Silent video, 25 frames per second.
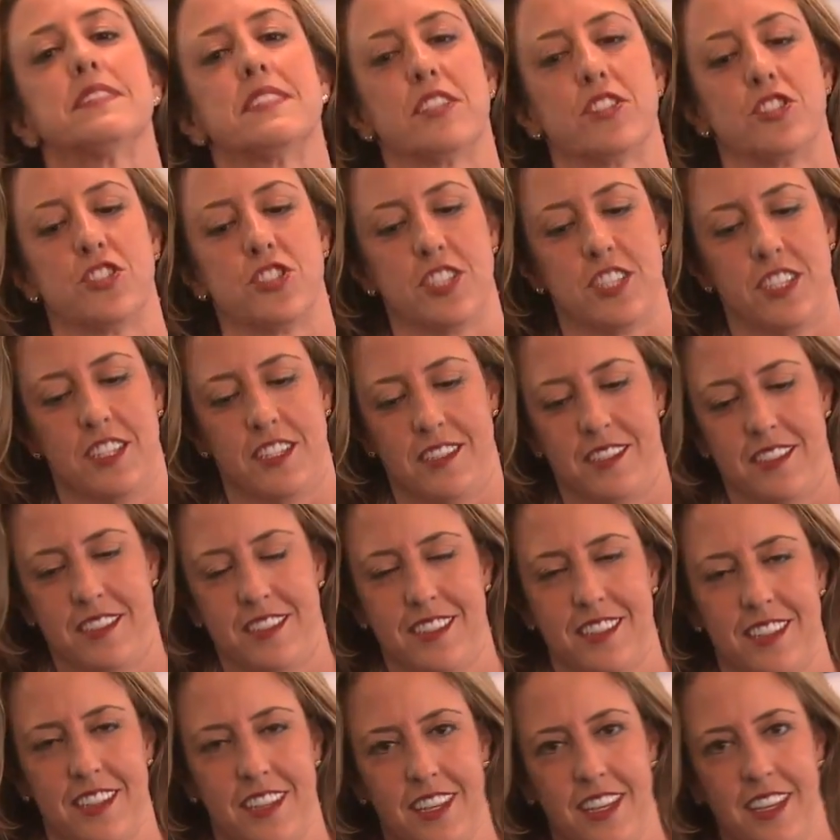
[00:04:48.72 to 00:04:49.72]
position.
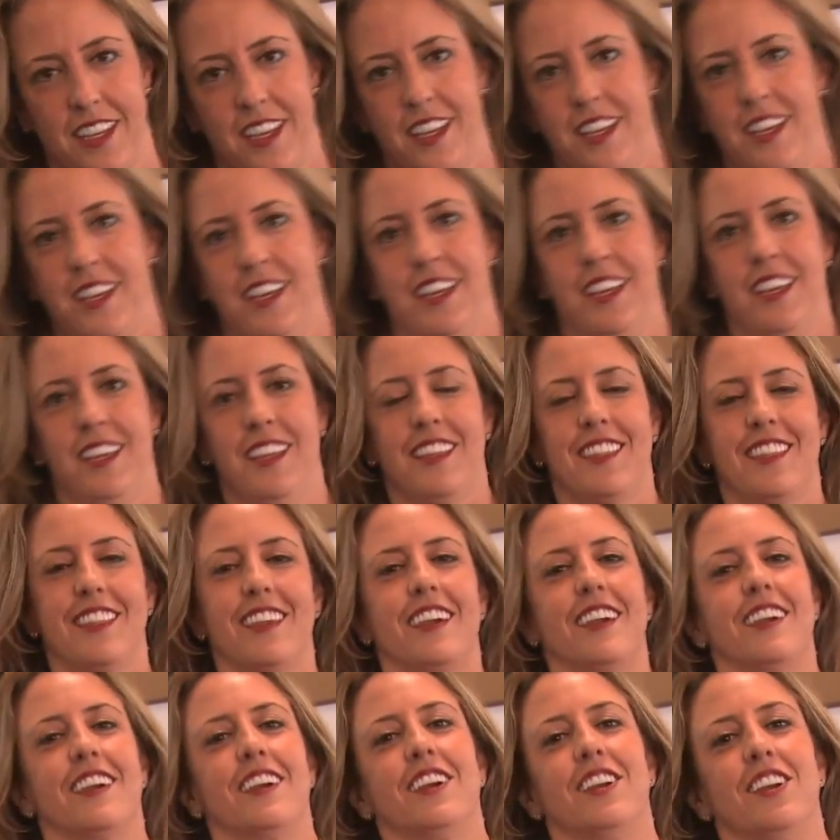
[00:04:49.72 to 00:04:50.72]

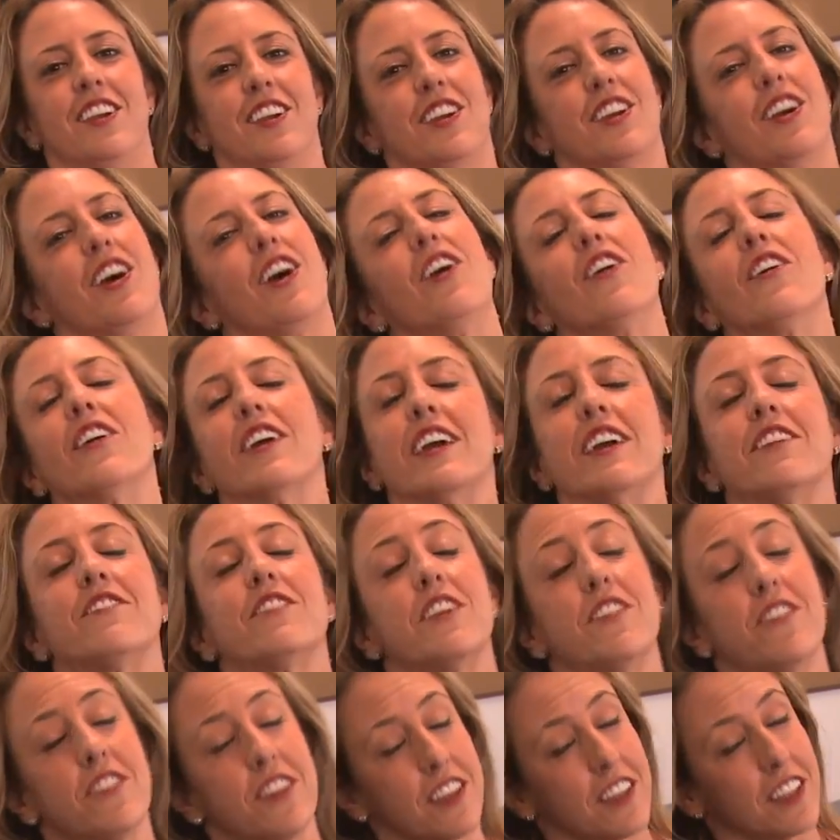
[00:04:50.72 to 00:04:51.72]
There you go.
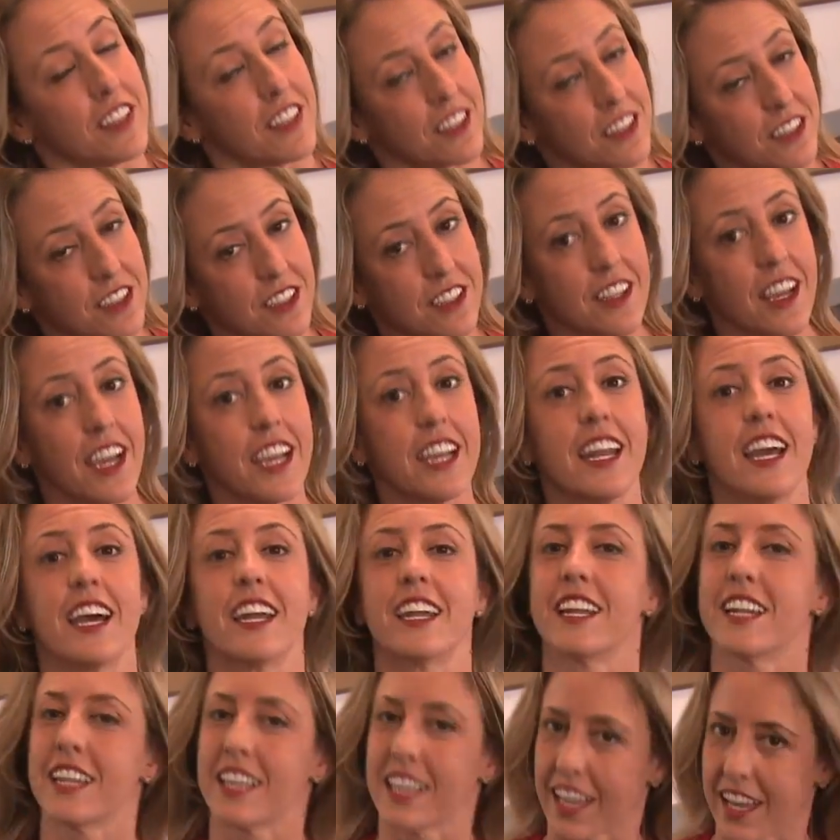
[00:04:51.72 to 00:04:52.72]
If you feel a little
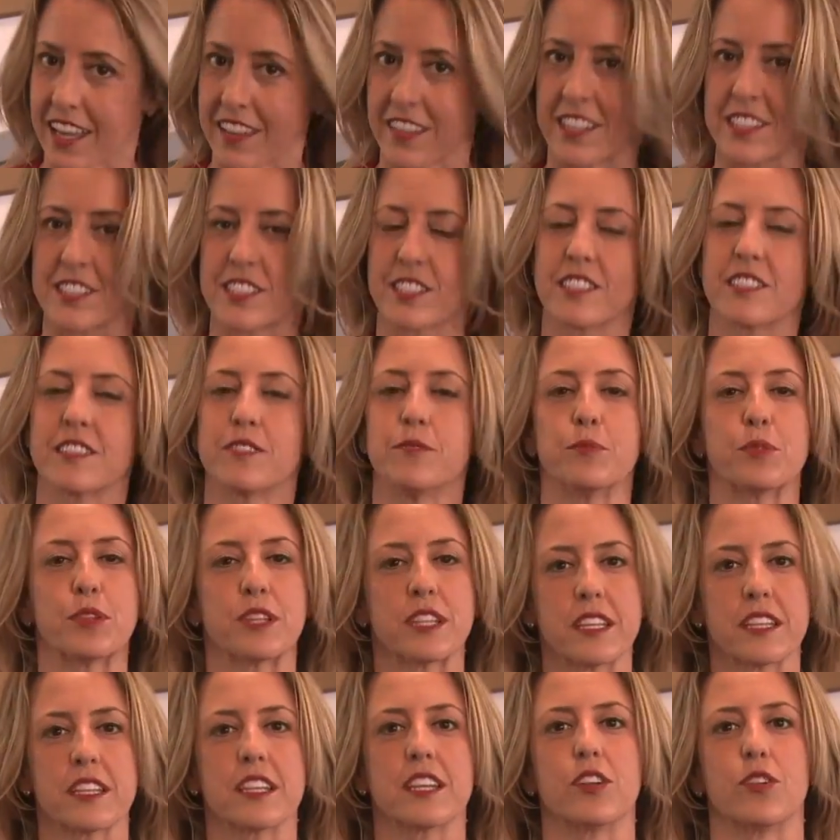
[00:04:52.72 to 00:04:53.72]
lightheaded again, that's
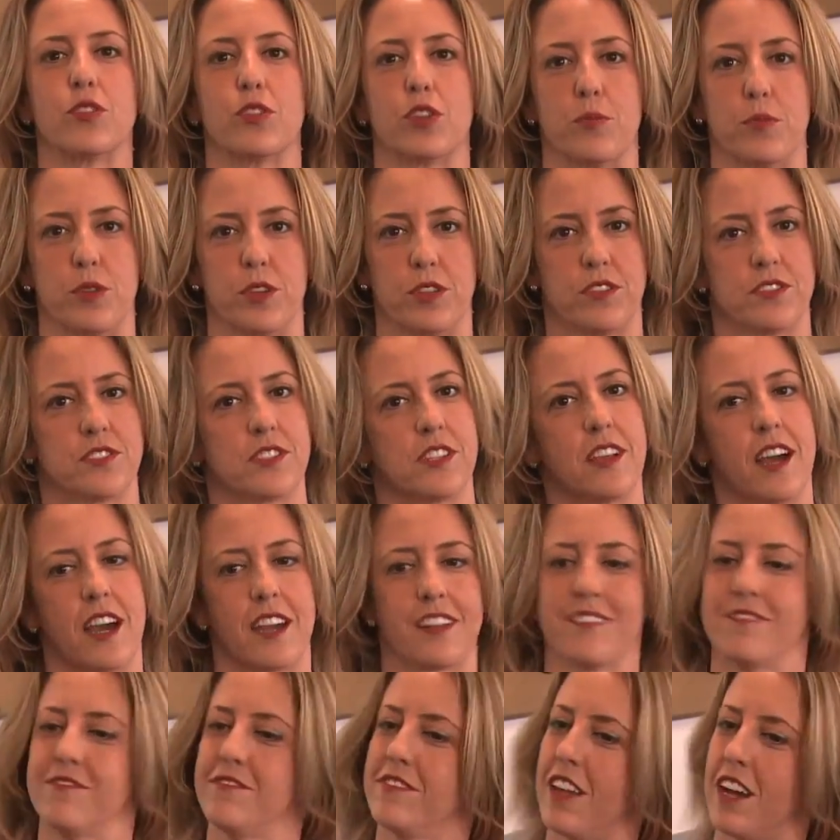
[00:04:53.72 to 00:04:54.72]
completely normal. There's a
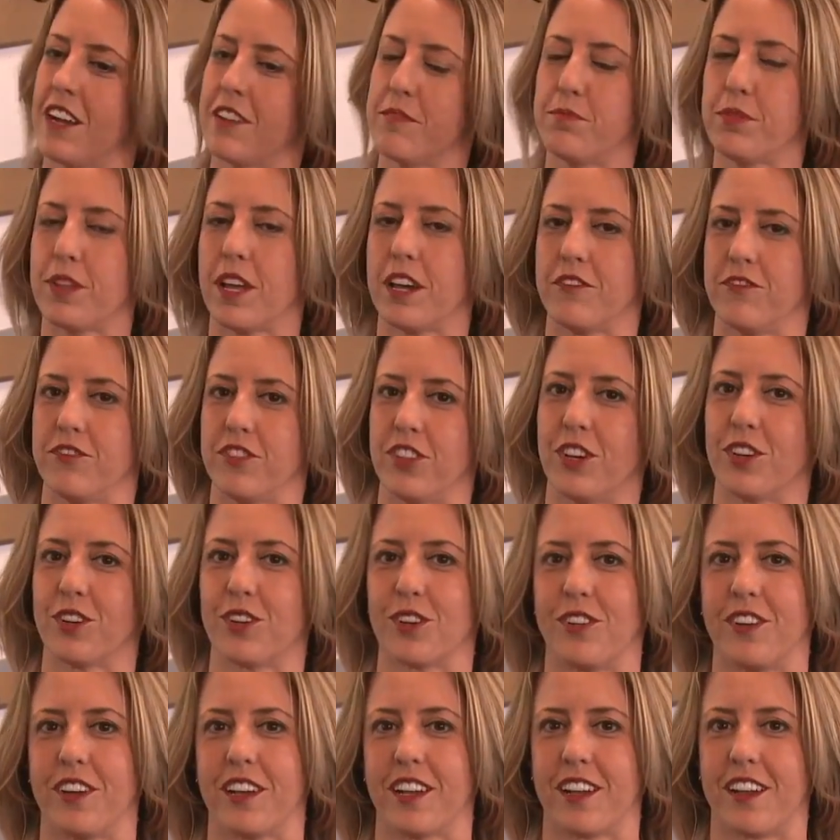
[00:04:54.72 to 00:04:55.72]
lot of, lot of blood flow
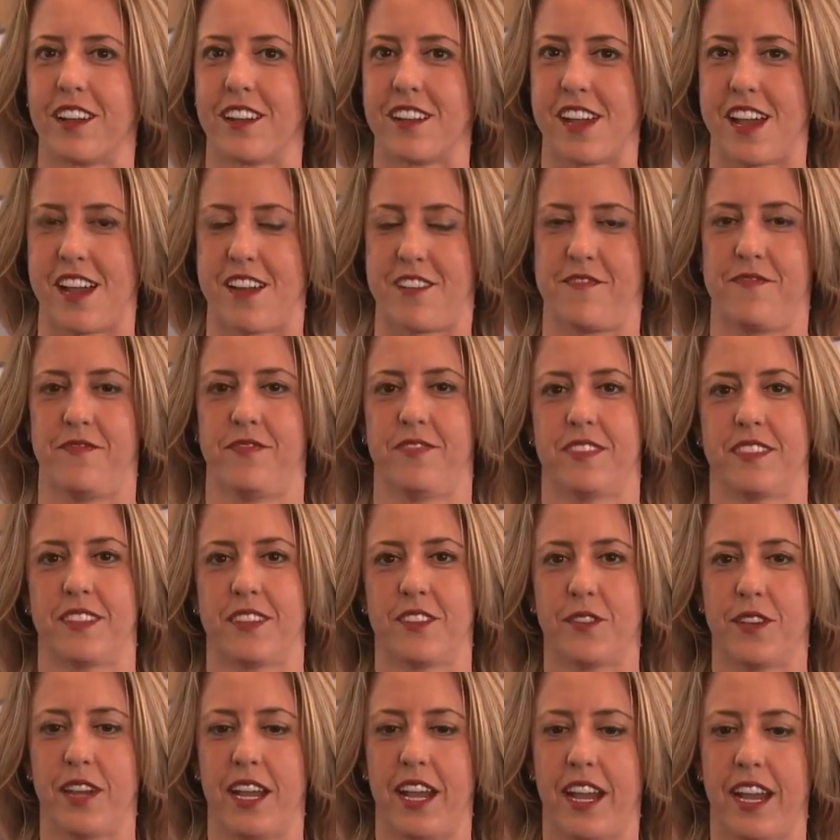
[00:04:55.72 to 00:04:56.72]
going on now,
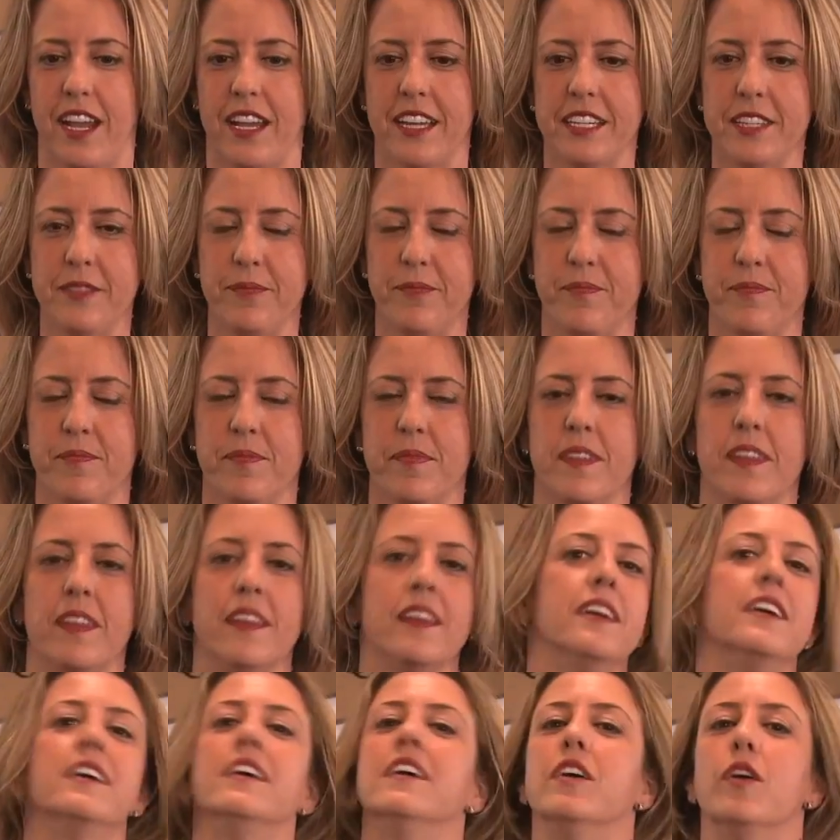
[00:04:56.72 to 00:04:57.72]
okay?
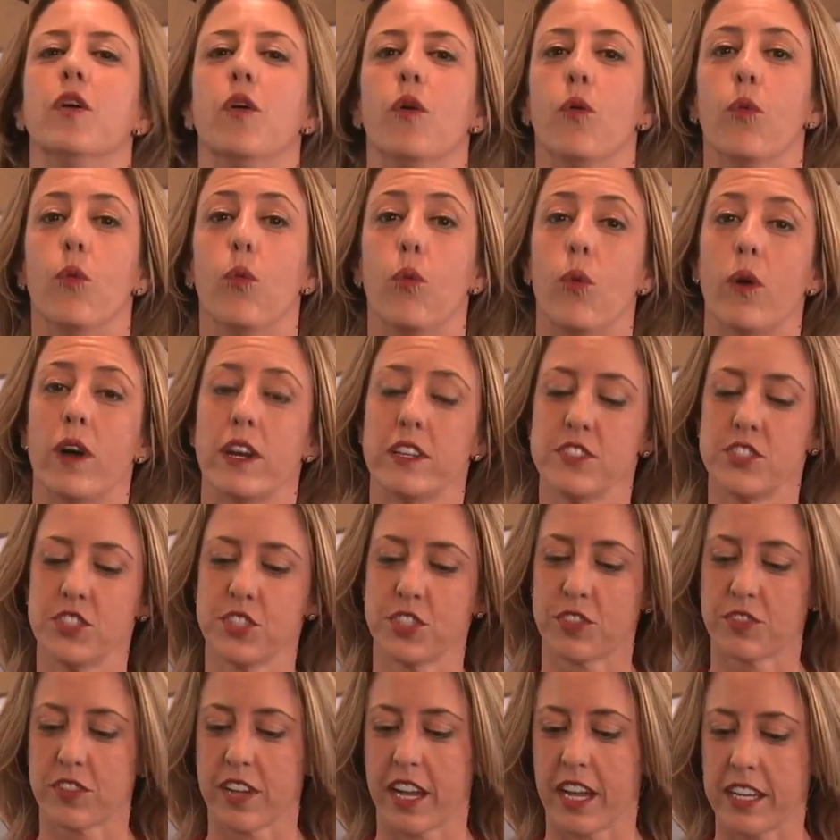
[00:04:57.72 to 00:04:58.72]

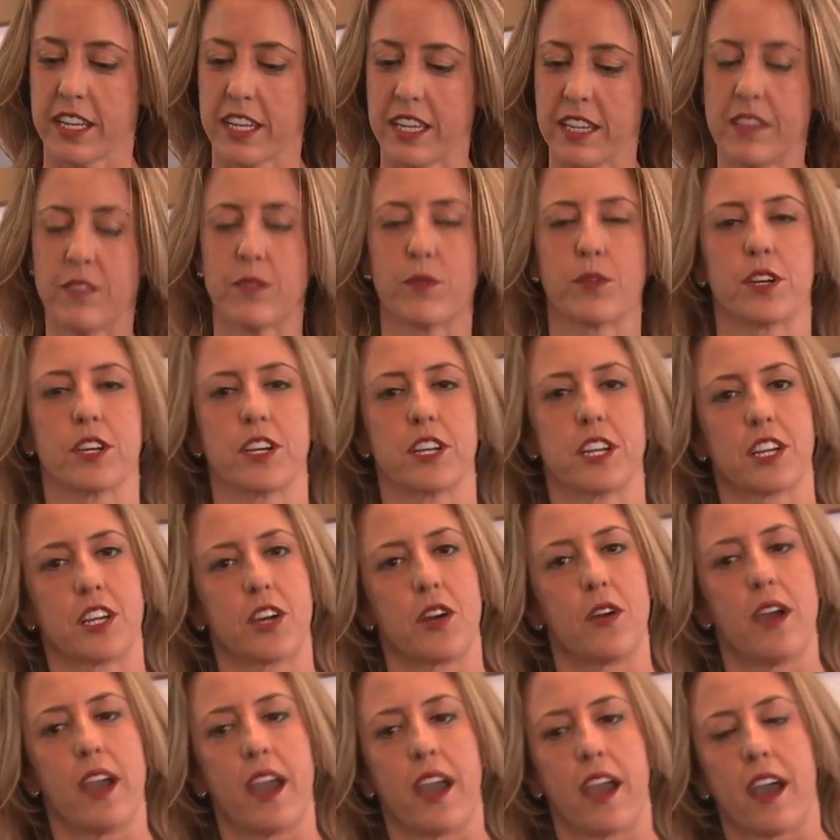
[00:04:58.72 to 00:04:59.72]
Once you're ready, we're gonna
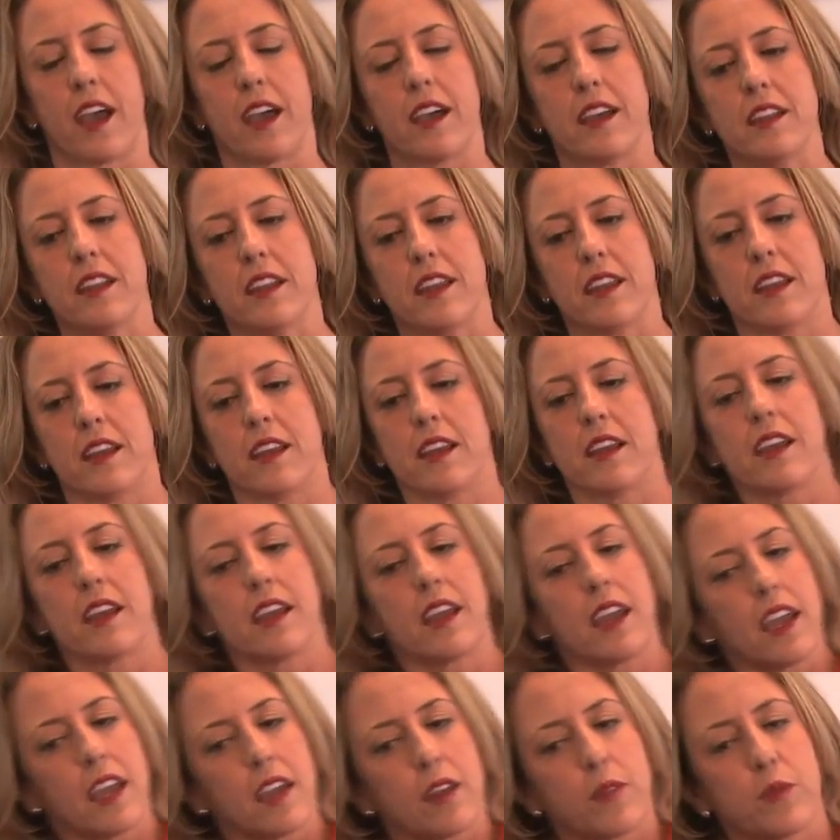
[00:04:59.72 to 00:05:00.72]
go ahead
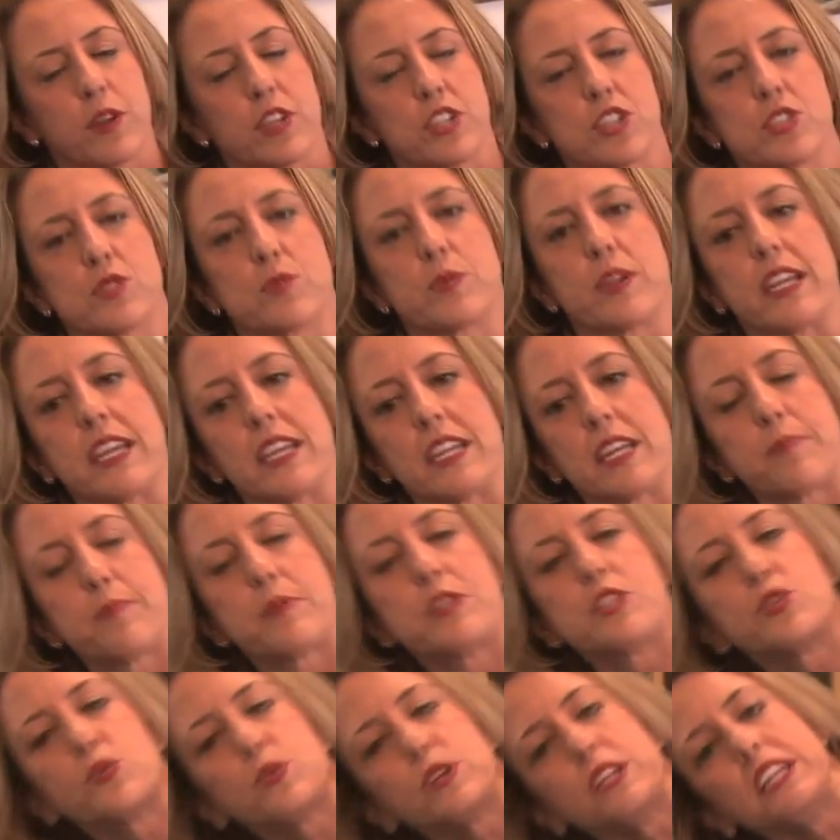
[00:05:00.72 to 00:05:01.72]
and we just wanna get
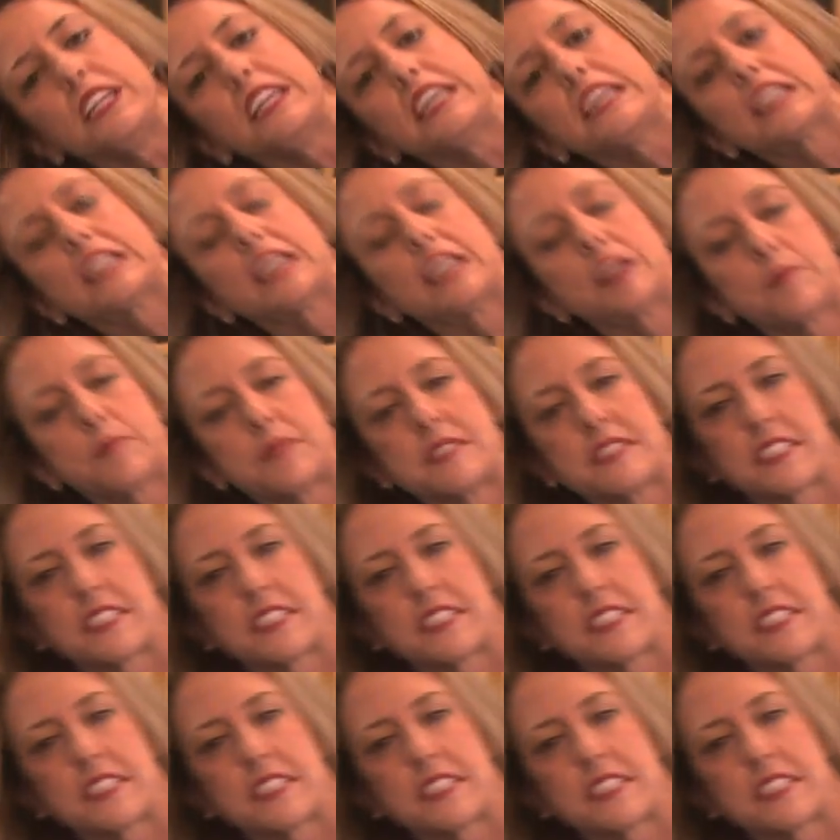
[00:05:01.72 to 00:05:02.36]
up into a kneeling